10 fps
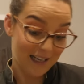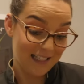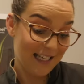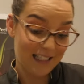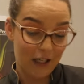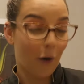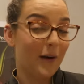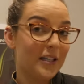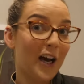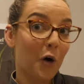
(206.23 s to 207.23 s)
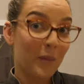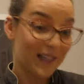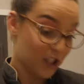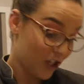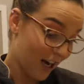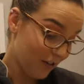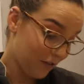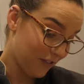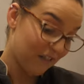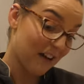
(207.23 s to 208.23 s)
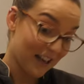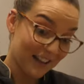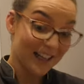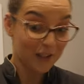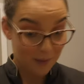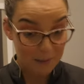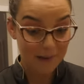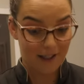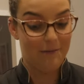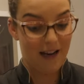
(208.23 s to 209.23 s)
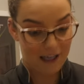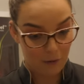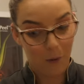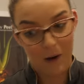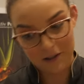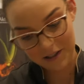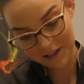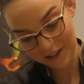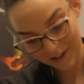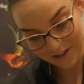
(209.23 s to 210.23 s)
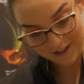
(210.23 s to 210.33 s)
wax isn't going to help his chafe. If anything, it's probably going to make it worse.